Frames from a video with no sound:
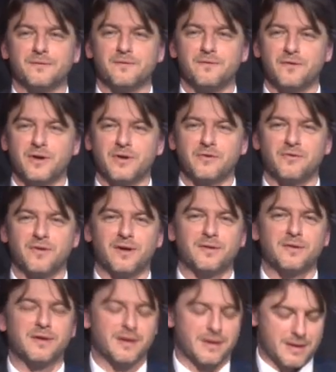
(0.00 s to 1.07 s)
very well
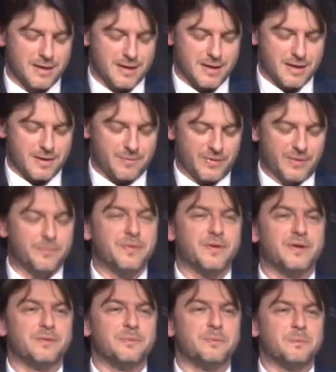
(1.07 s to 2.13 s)

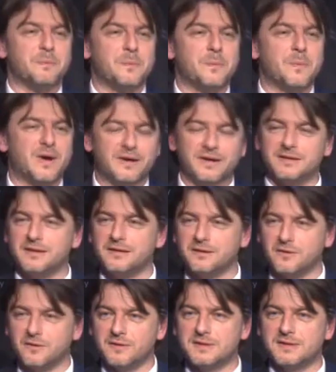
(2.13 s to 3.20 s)
prepared marketing
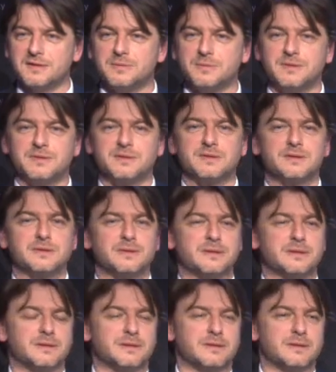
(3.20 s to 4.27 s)
concept
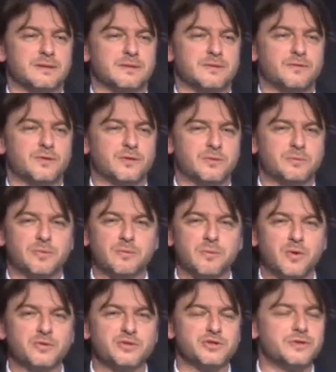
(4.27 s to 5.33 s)
for the
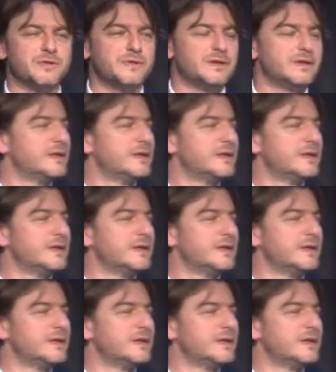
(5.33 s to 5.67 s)
promotion.